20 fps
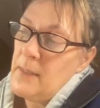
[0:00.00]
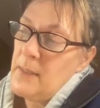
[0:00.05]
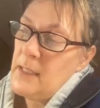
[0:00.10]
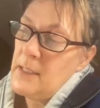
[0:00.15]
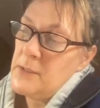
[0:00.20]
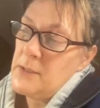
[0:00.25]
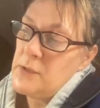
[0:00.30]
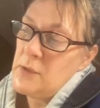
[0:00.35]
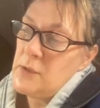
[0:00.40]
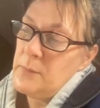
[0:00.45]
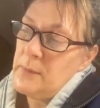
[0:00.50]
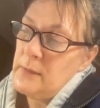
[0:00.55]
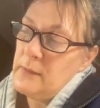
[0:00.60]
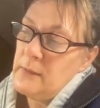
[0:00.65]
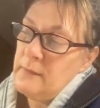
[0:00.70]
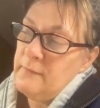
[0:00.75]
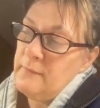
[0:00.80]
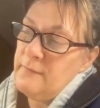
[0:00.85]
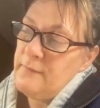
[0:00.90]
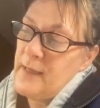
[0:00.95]
beta
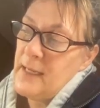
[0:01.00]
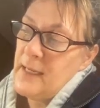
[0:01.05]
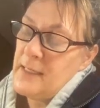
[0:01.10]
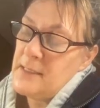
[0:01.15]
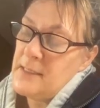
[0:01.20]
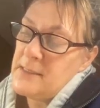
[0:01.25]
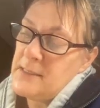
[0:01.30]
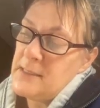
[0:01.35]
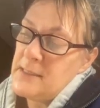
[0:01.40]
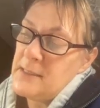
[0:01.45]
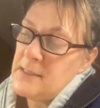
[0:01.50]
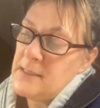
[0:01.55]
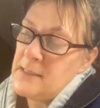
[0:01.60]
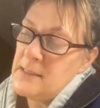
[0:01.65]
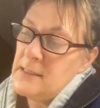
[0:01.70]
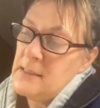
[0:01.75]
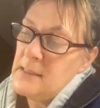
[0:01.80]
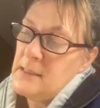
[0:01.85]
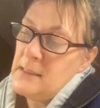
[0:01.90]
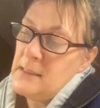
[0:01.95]
tubulin face